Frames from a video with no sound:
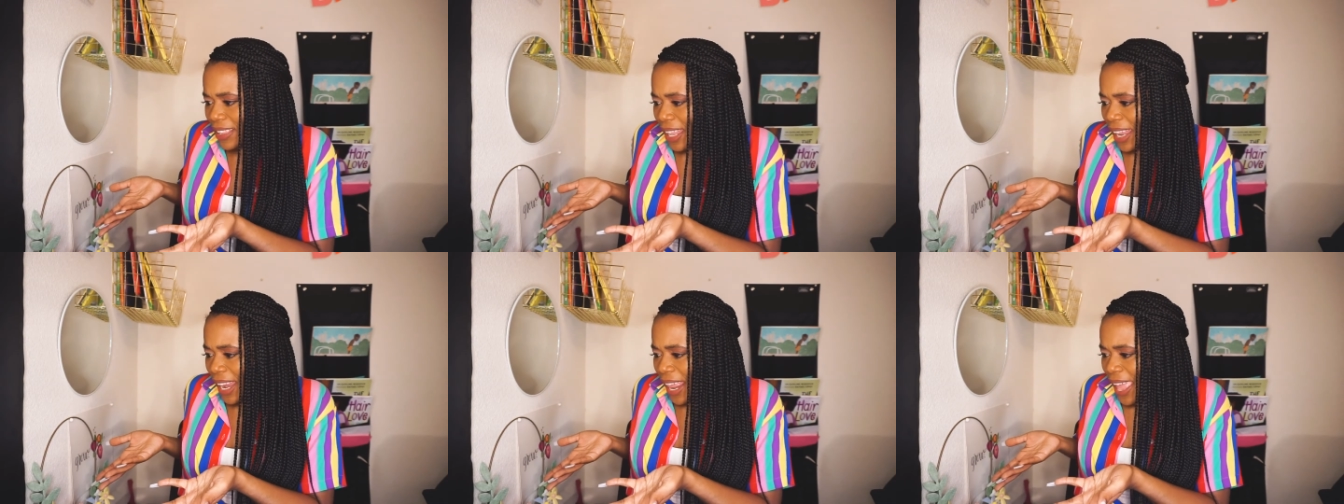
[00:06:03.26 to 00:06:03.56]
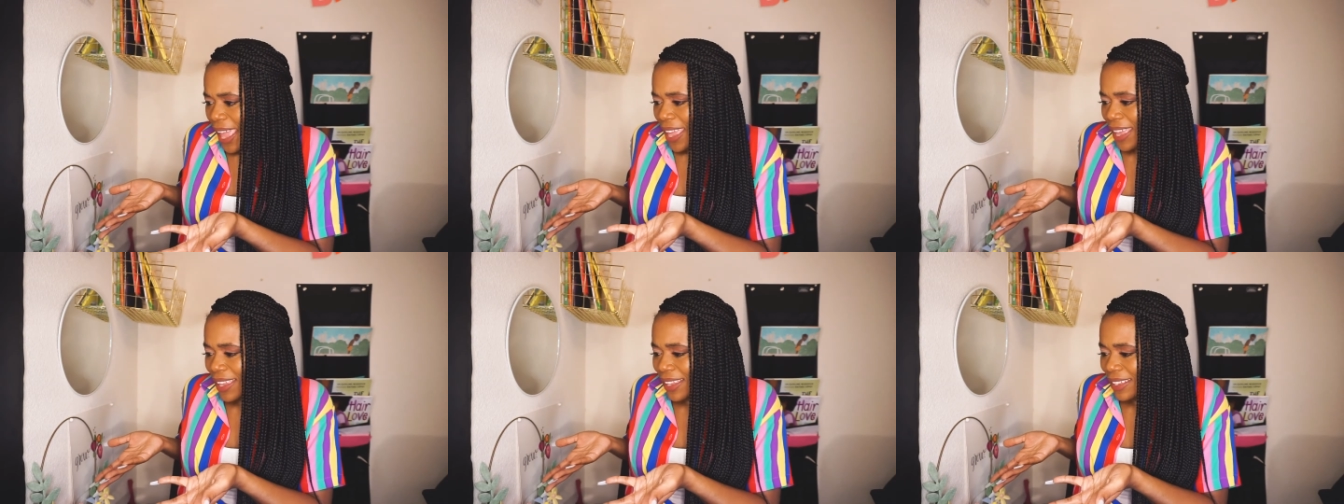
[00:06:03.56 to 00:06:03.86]
the
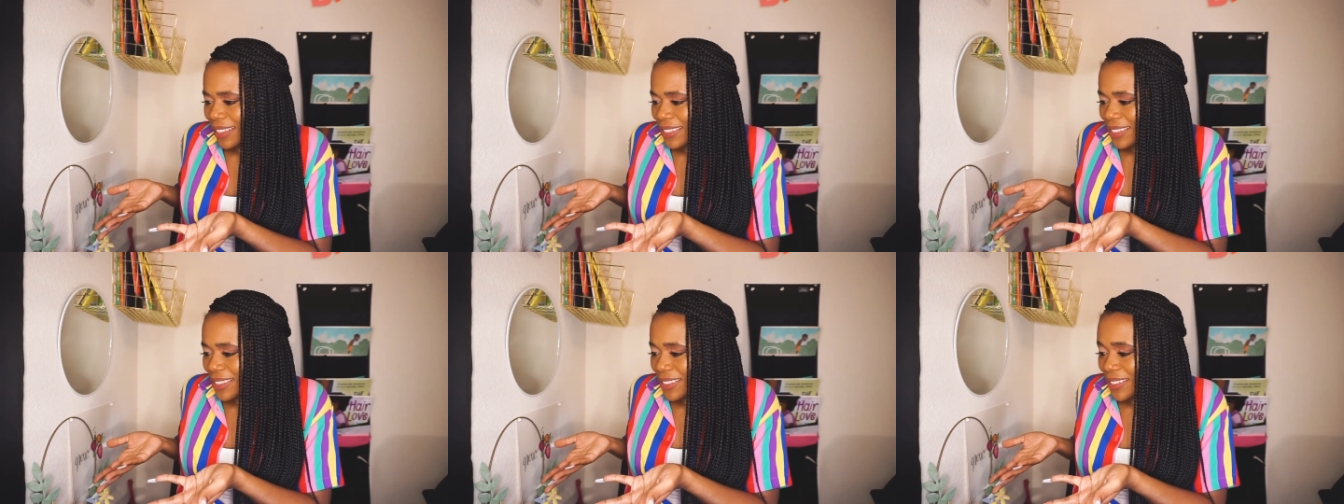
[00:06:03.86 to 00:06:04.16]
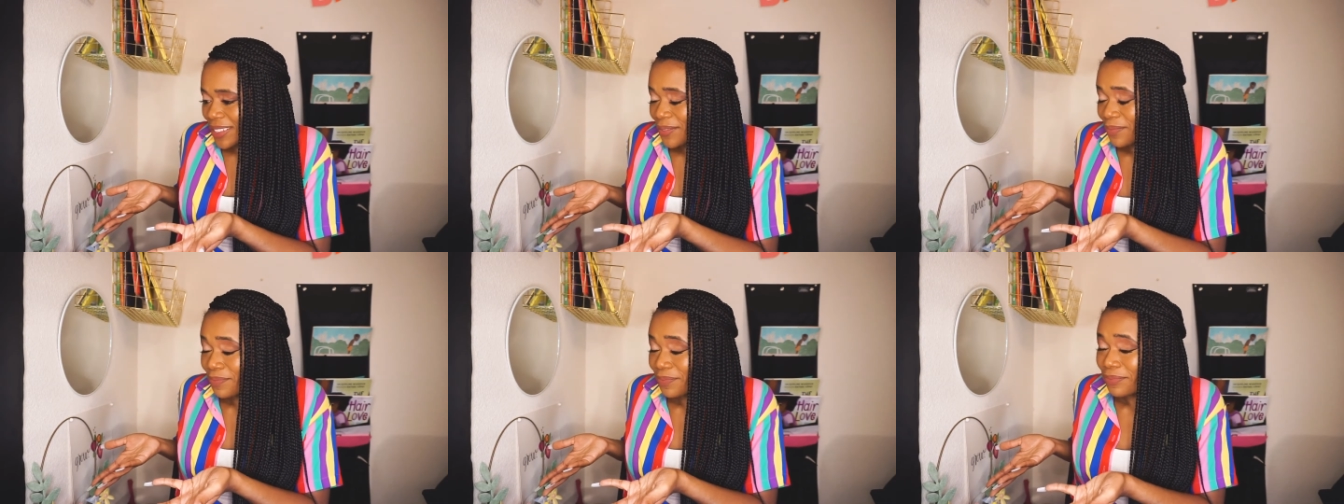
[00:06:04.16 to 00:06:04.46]

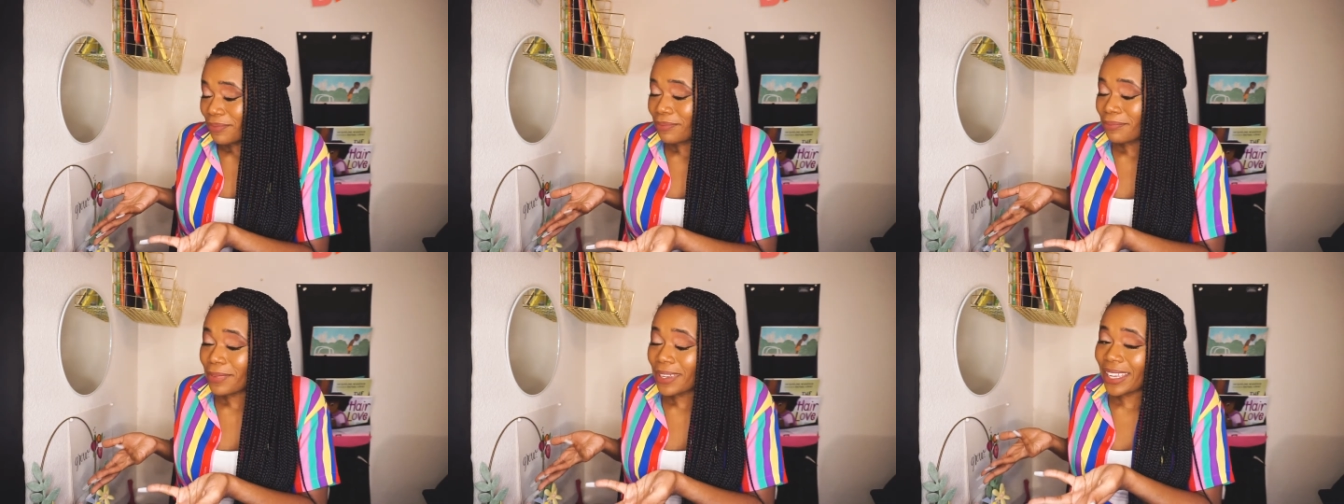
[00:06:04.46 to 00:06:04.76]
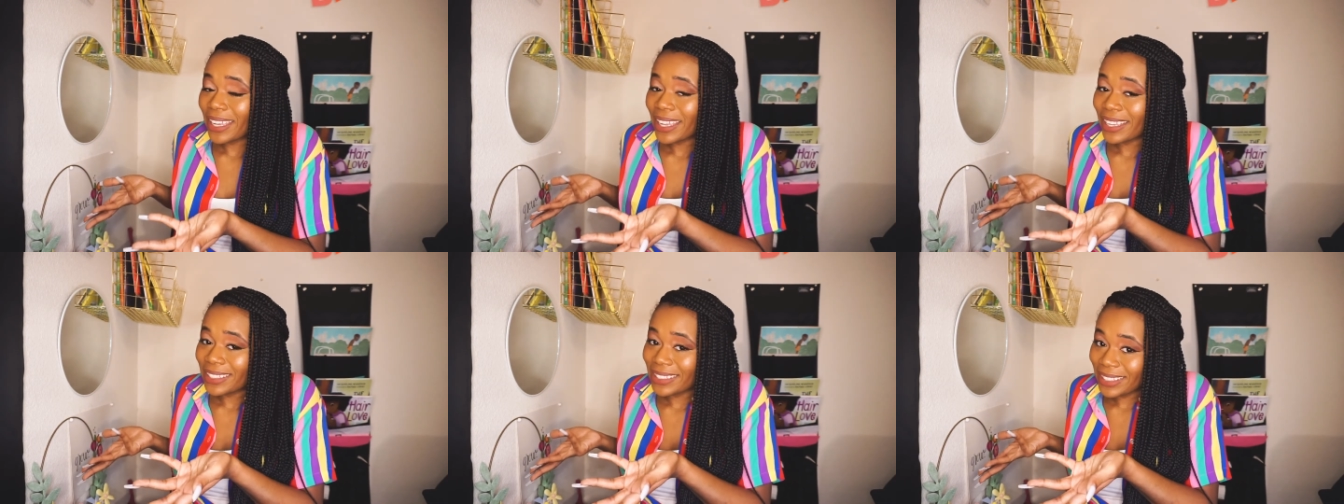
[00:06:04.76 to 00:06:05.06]
legs,
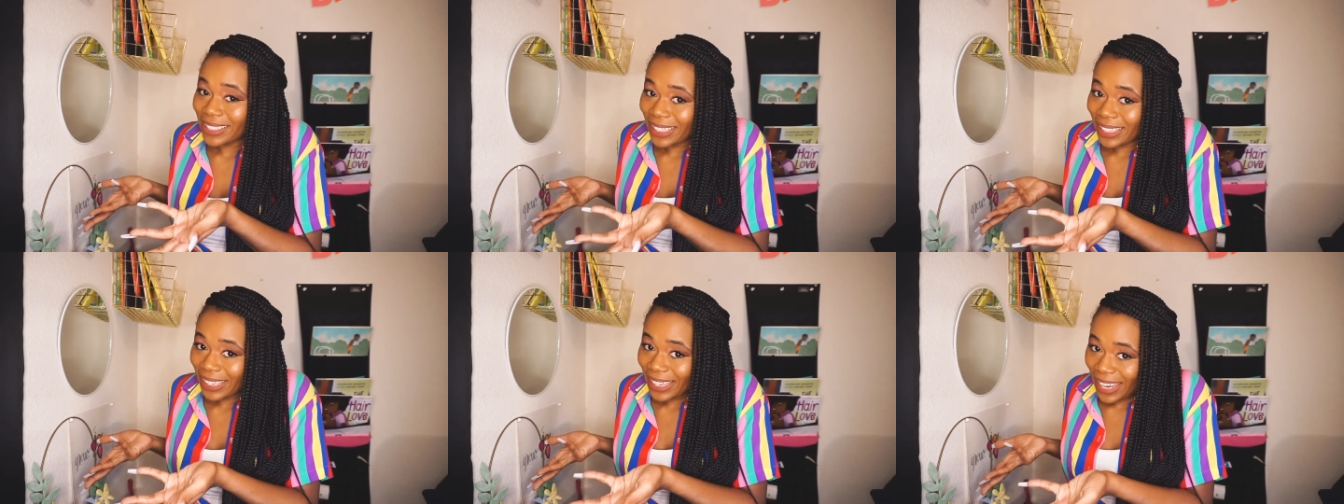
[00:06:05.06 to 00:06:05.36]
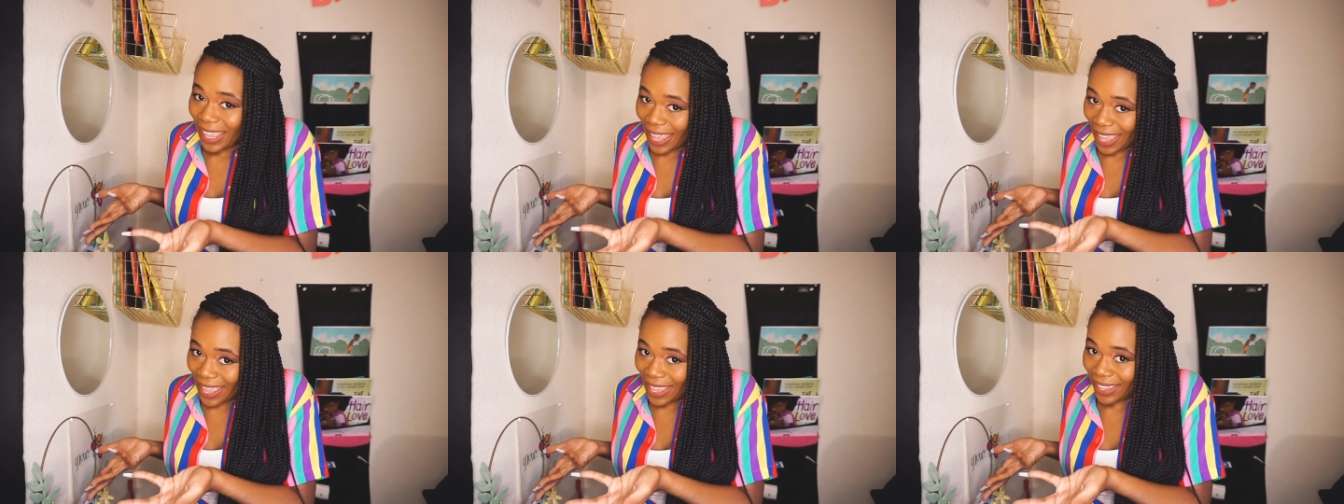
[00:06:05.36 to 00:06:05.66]
because the
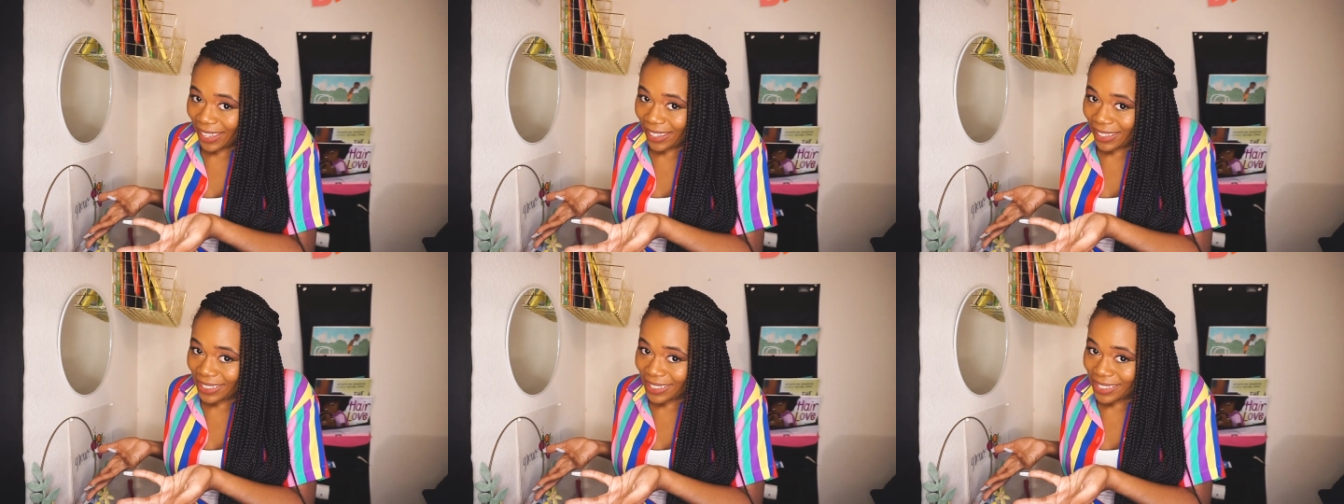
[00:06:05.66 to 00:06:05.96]
legs